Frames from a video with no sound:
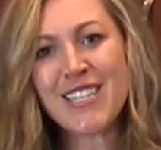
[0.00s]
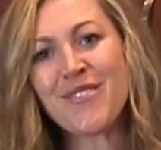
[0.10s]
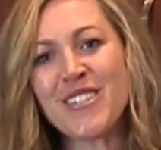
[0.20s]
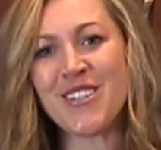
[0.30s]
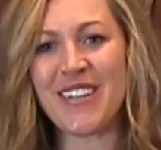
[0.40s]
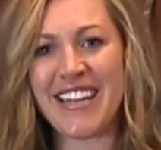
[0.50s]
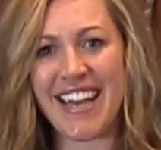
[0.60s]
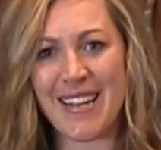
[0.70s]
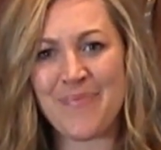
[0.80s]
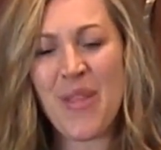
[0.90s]
thanks for
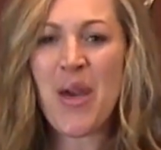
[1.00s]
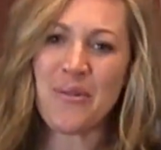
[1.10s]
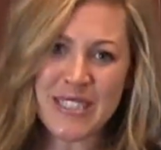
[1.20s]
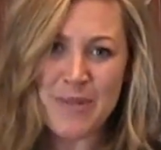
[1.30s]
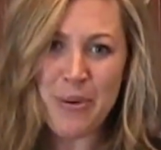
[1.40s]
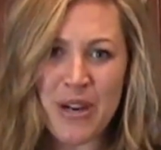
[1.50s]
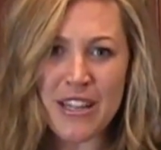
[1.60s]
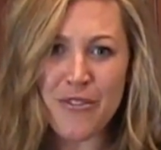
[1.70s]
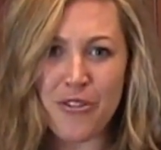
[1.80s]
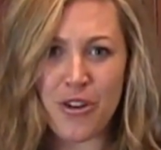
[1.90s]
tuning in. When
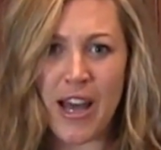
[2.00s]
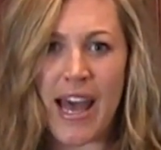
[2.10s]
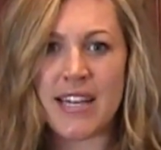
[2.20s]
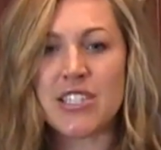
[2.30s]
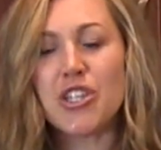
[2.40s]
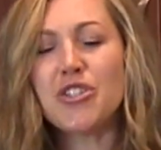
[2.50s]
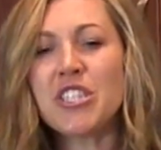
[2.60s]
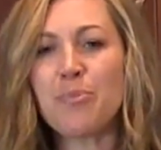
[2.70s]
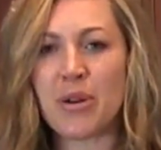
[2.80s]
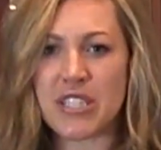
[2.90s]
supporting the Fruit Guys, you
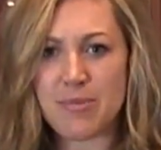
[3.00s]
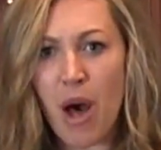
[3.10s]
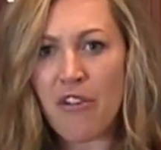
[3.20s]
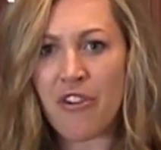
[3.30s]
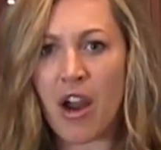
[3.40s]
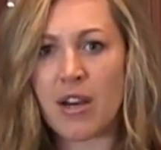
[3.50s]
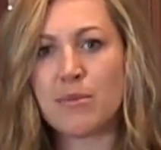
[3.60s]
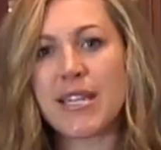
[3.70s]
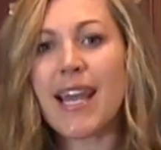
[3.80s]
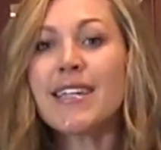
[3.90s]
support small
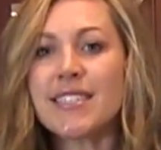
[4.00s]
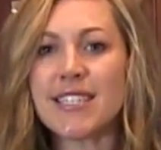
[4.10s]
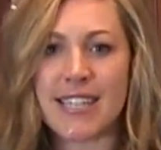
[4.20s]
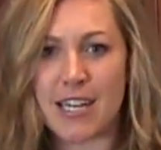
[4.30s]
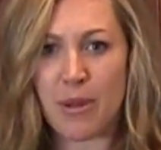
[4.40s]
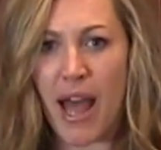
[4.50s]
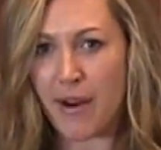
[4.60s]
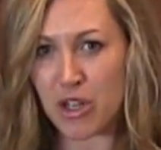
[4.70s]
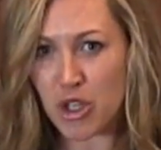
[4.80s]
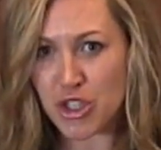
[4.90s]
farms and sustainable
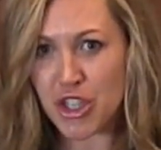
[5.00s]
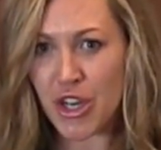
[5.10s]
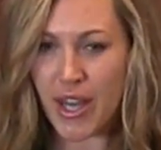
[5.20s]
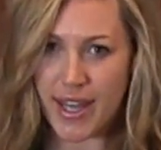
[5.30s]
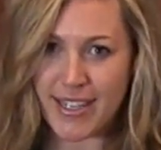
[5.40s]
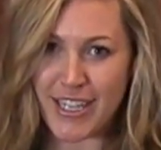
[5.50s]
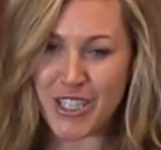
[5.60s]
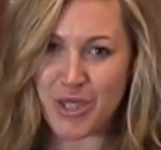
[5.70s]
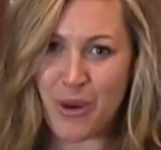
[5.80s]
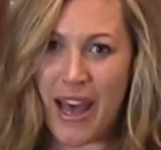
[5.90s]
agriculture
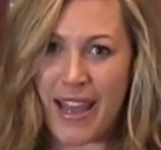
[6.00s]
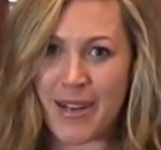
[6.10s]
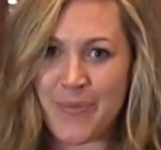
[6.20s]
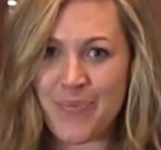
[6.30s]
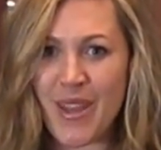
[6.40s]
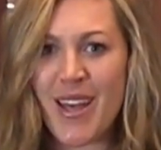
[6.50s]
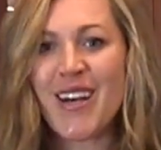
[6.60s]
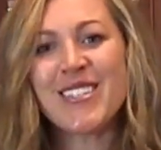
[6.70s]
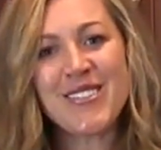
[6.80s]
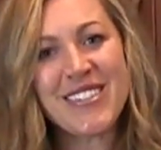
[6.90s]
nationwide.
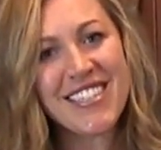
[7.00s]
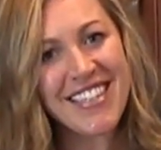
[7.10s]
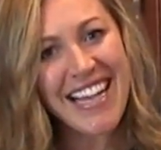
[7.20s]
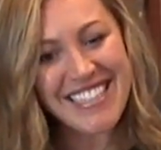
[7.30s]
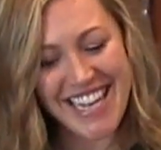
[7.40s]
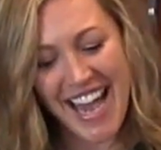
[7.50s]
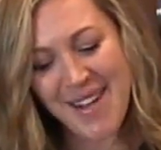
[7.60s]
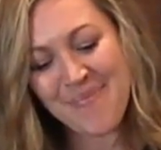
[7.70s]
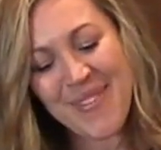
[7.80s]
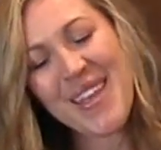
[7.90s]
So until next
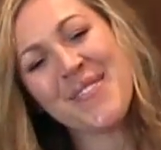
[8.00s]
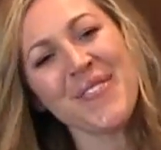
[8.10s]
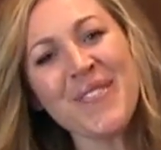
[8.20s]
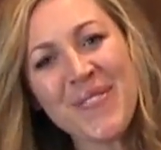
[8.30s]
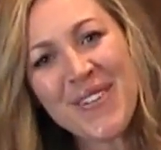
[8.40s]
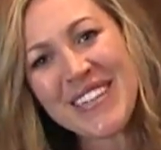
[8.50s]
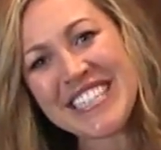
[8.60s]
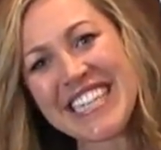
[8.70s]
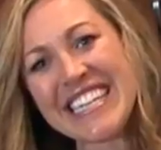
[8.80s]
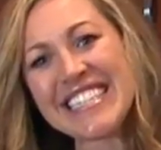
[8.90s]
time, fruitful
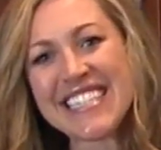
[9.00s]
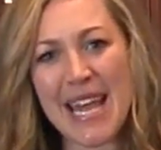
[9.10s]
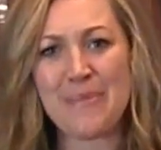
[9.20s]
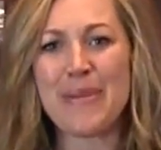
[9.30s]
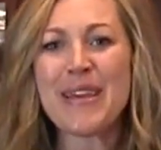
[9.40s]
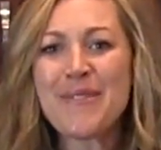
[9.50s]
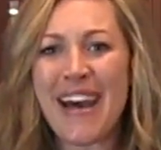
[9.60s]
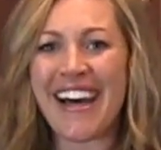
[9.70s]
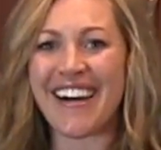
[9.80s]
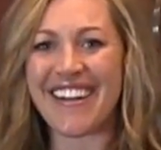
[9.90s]
wishes and be
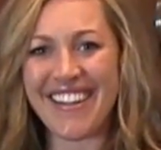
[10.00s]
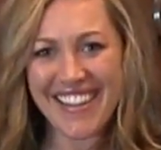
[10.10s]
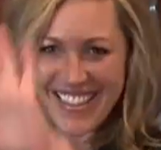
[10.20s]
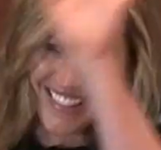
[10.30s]
well.